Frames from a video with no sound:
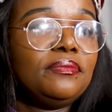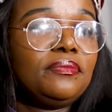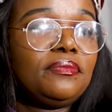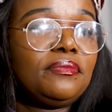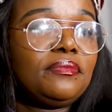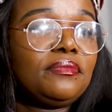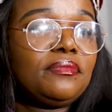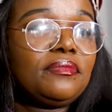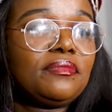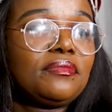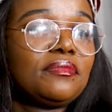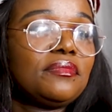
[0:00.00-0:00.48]

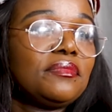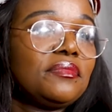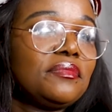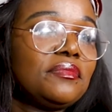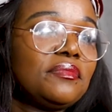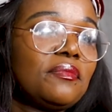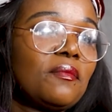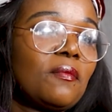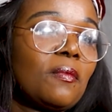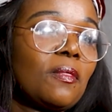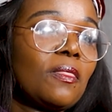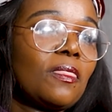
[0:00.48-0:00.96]
And how have
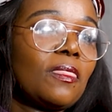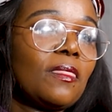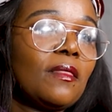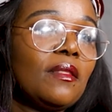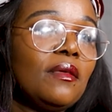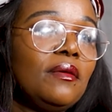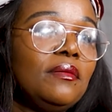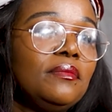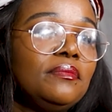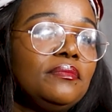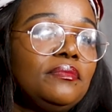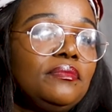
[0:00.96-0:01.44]
you had the
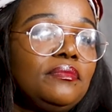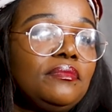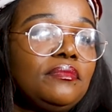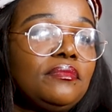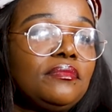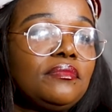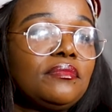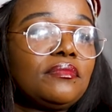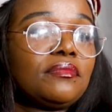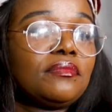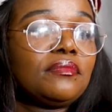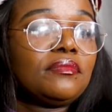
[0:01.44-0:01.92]
daddy
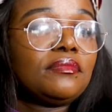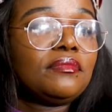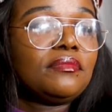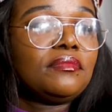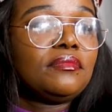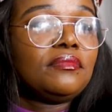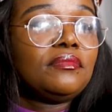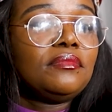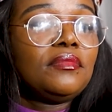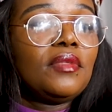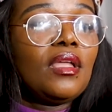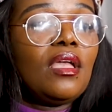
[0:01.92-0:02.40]
conversation with
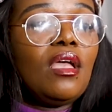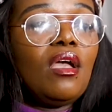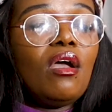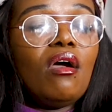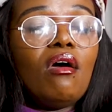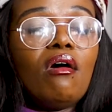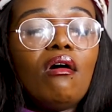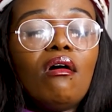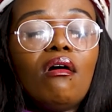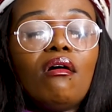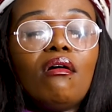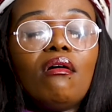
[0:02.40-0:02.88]
her?
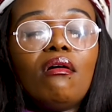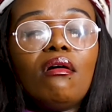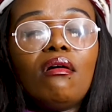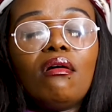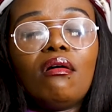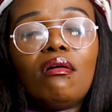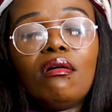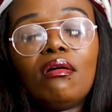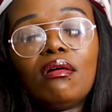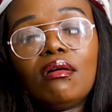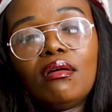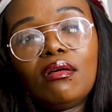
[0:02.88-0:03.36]
I'm sure
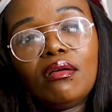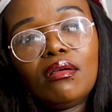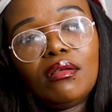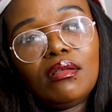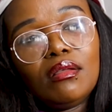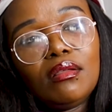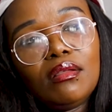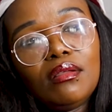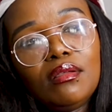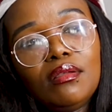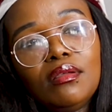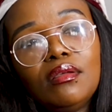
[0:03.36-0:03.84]
she goes to
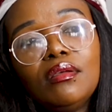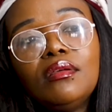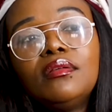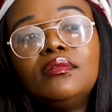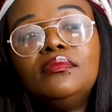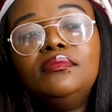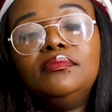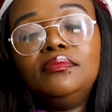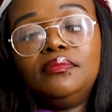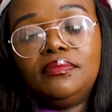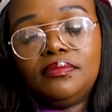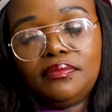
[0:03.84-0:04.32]

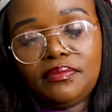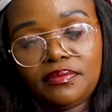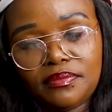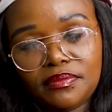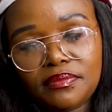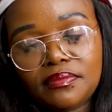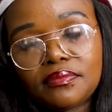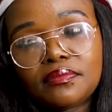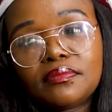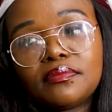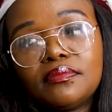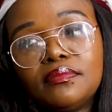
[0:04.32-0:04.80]
school, she
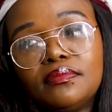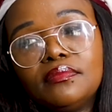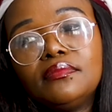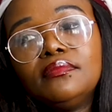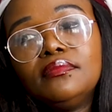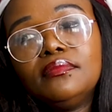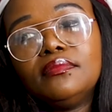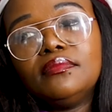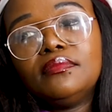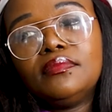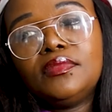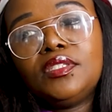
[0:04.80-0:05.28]
sees other
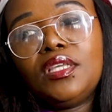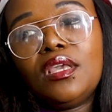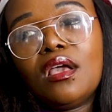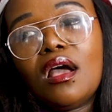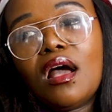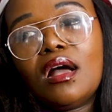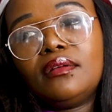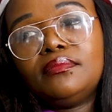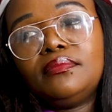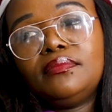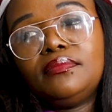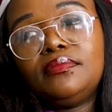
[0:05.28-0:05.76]
kids, you know?